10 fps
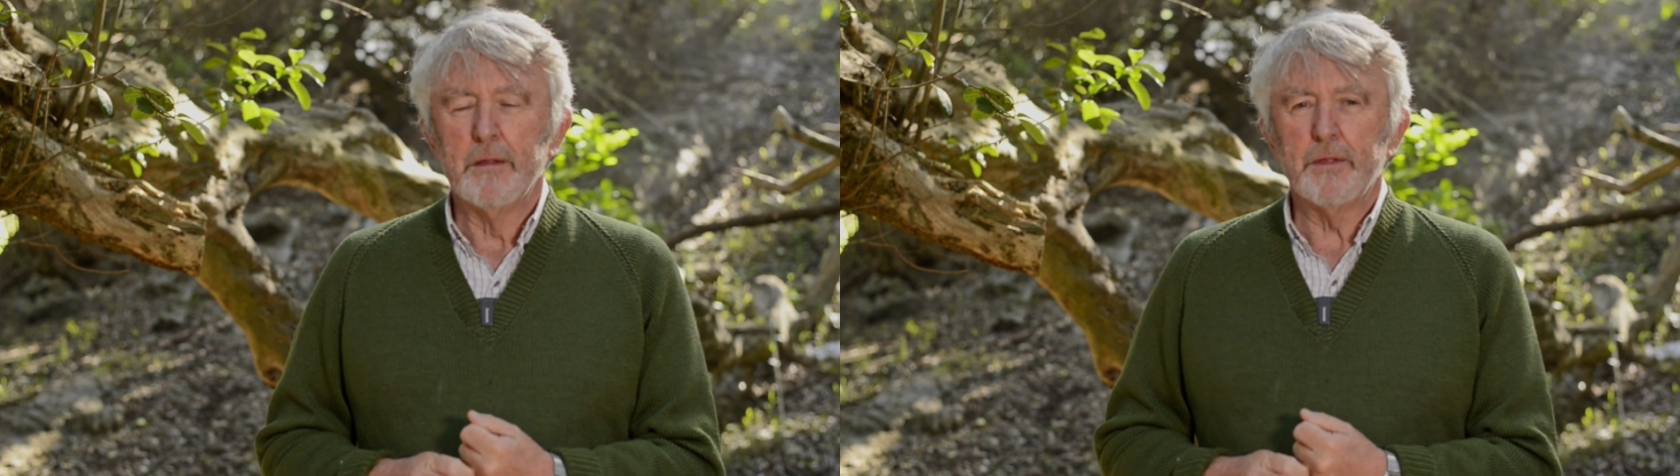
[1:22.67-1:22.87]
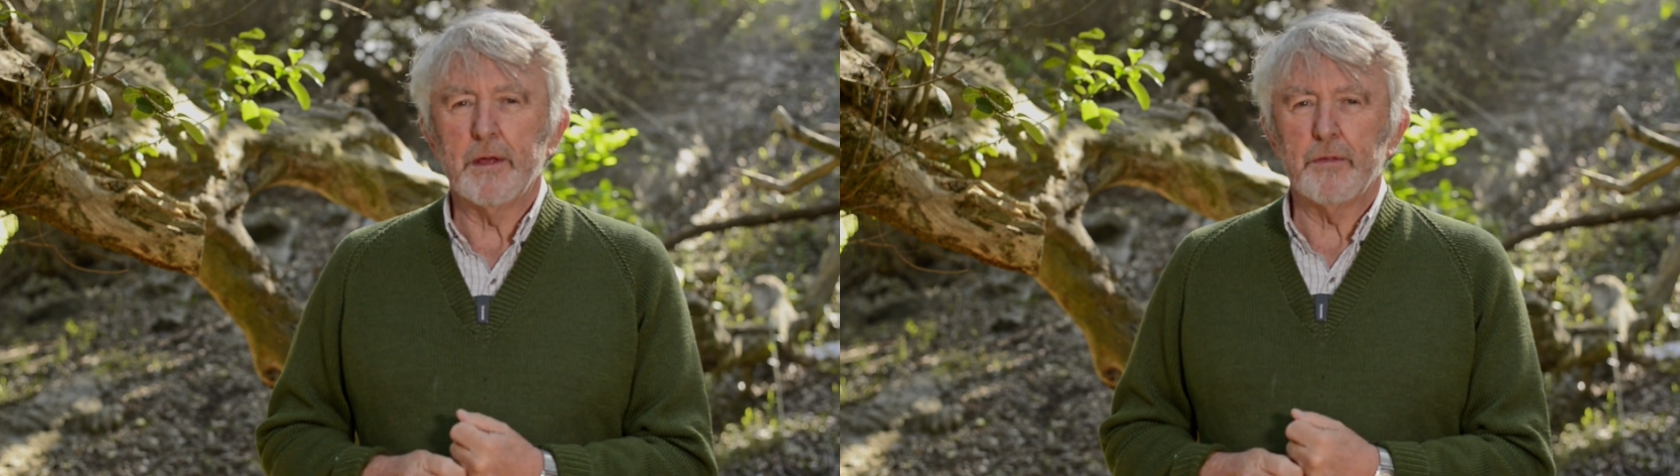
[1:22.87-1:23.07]

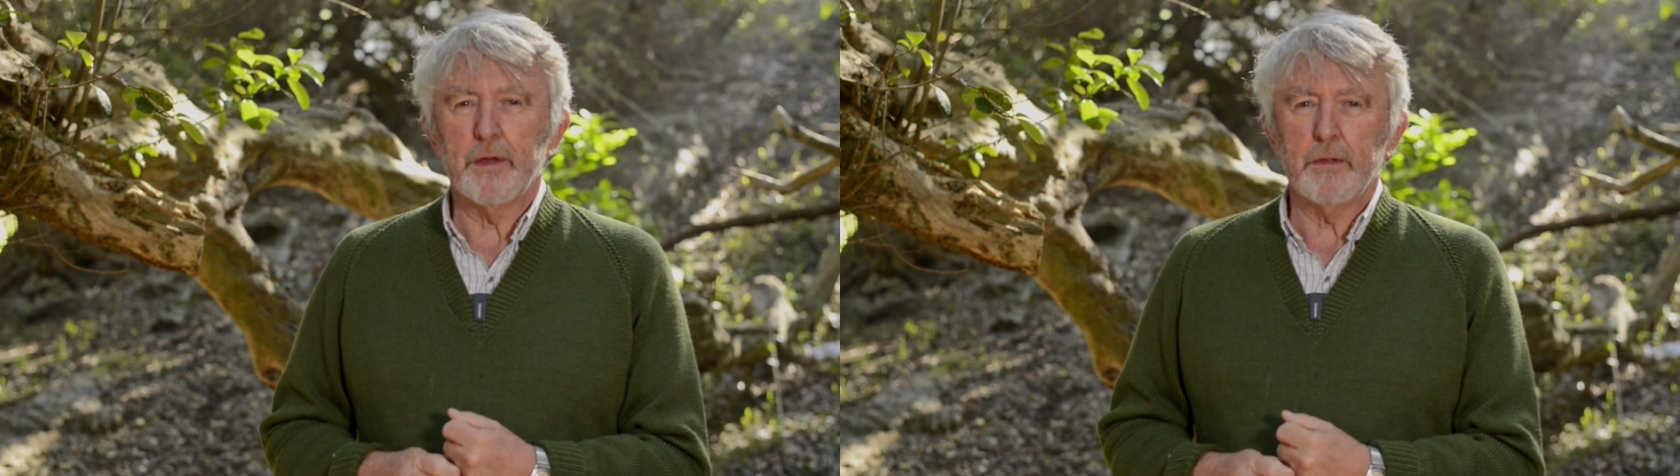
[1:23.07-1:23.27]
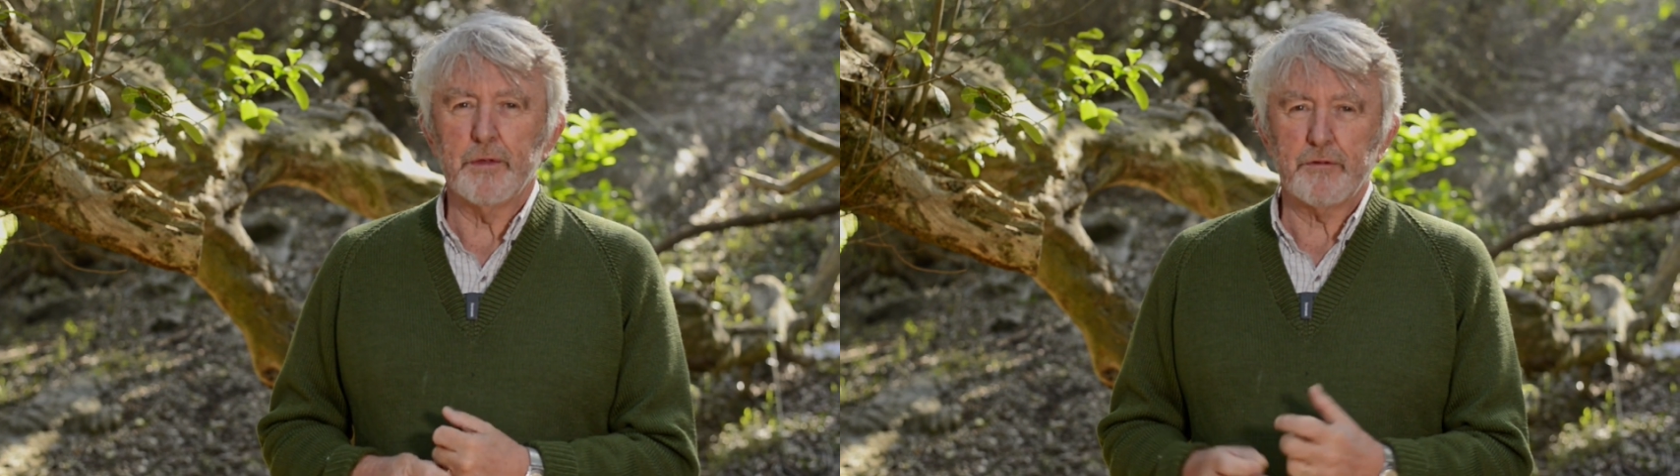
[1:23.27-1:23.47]

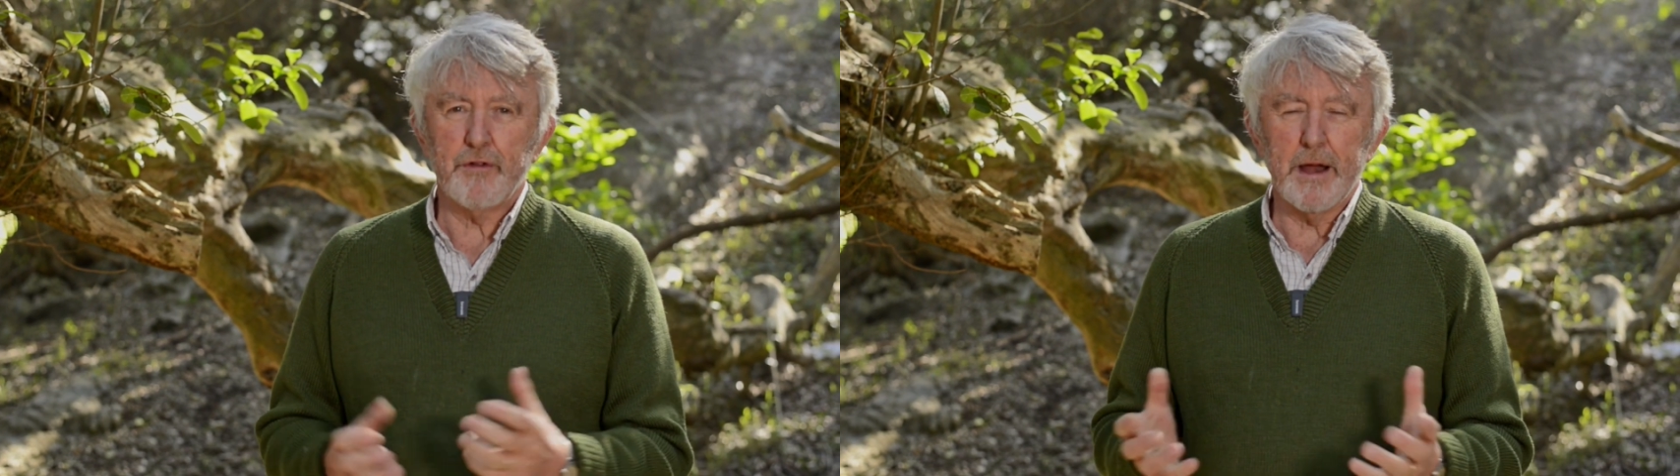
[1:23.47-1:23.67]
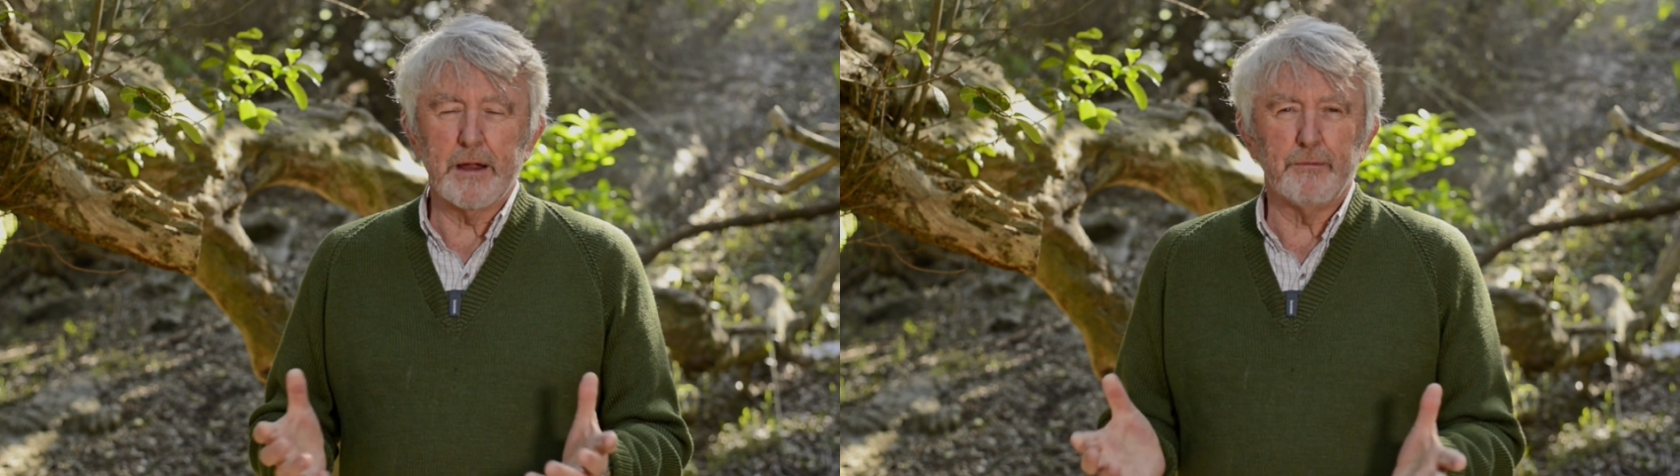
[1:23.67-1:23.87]
the
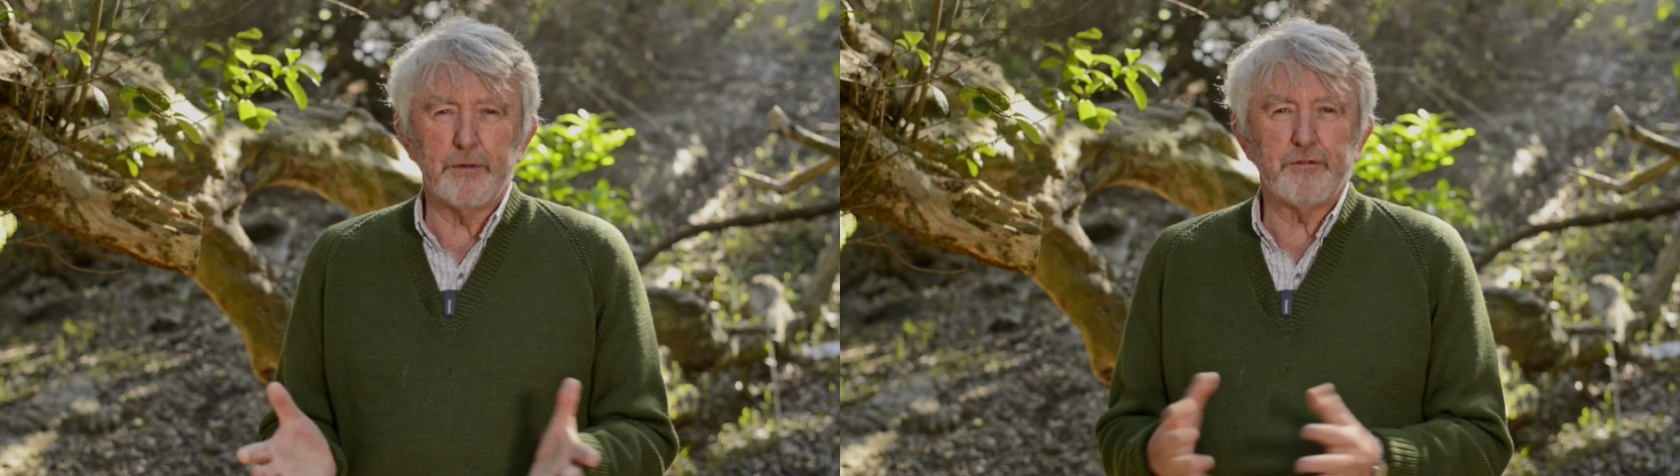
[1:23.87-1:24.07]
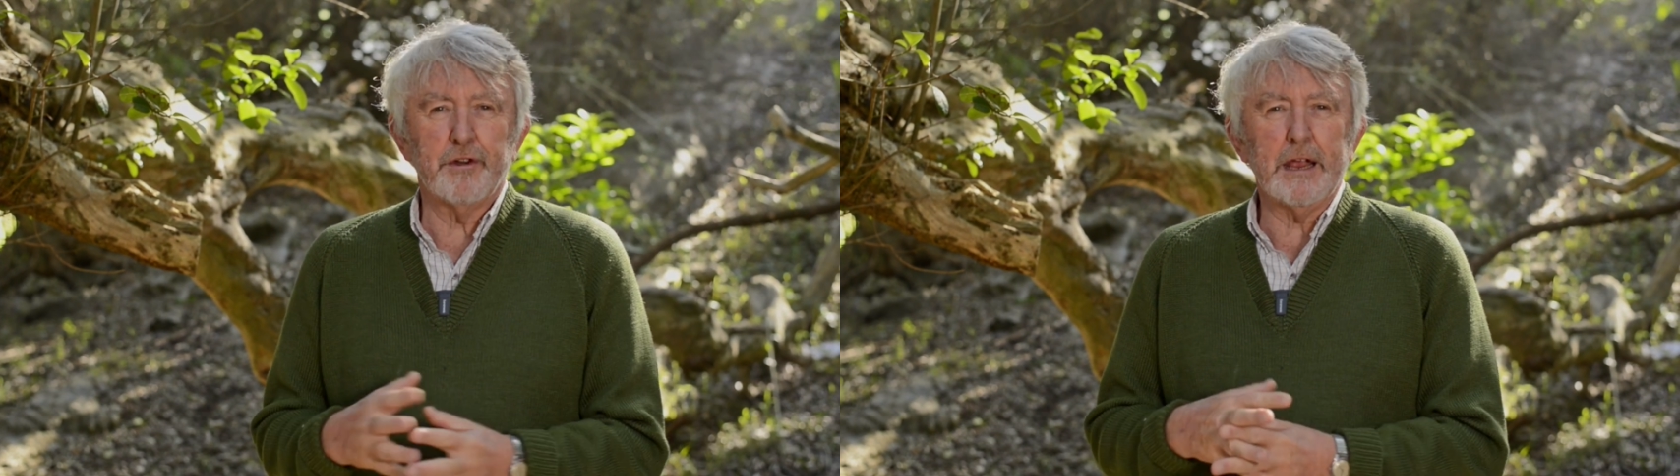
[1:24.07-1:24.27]
trunk of
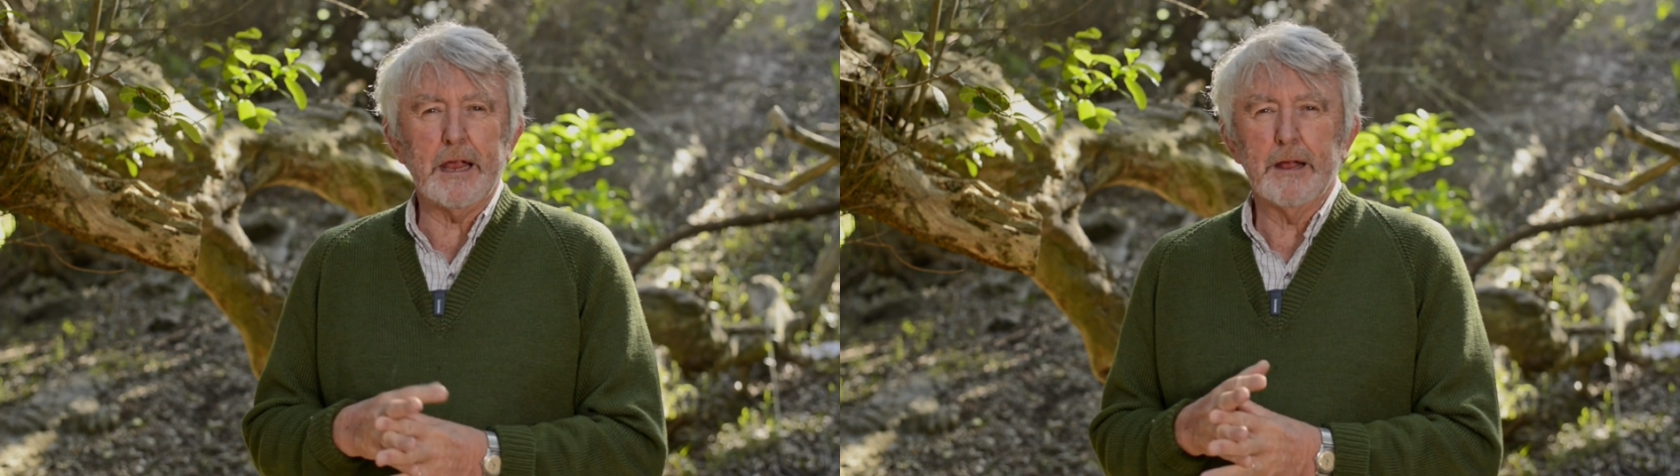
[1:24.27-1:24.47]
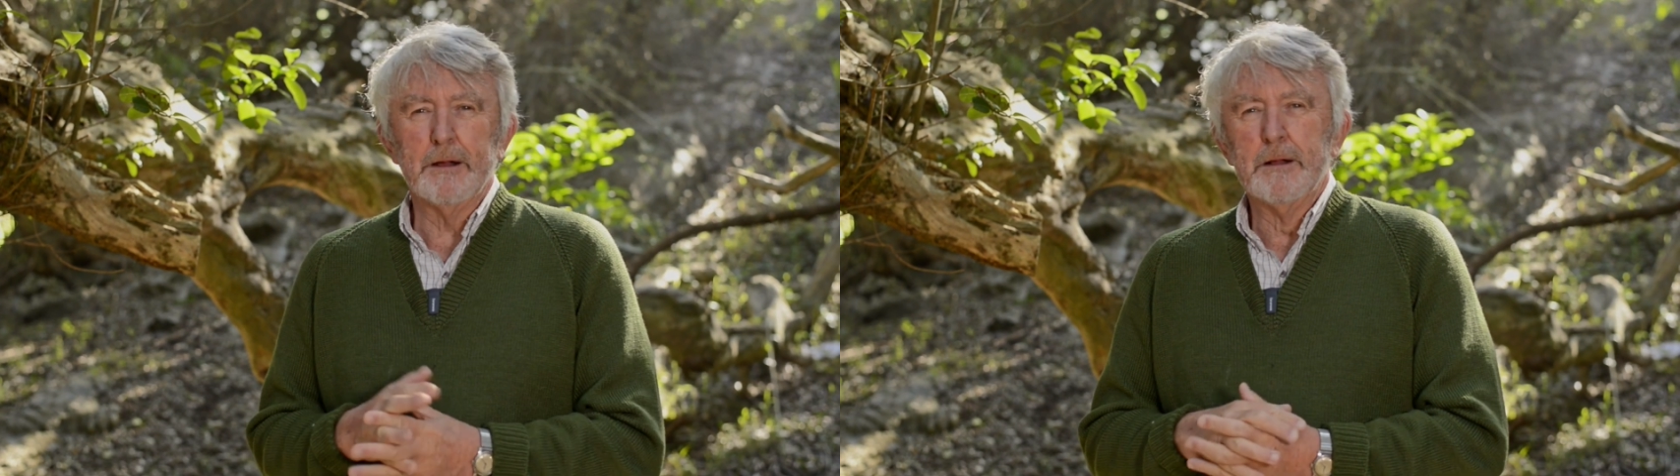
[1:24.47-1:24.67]
the
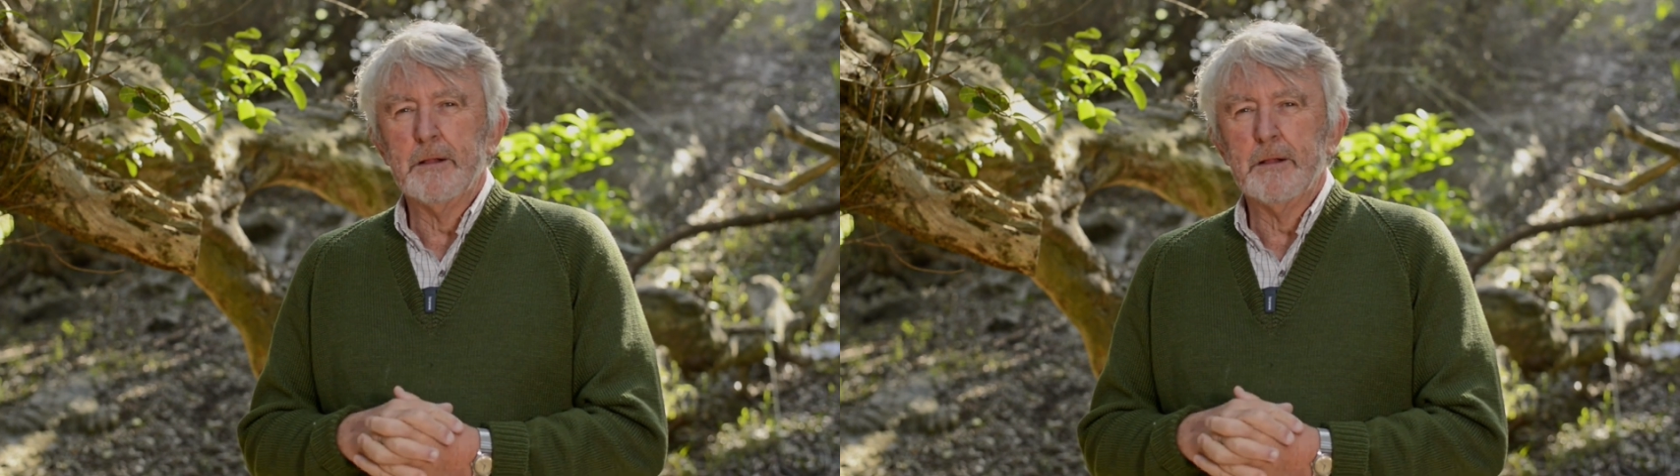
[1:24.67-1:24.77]
tree,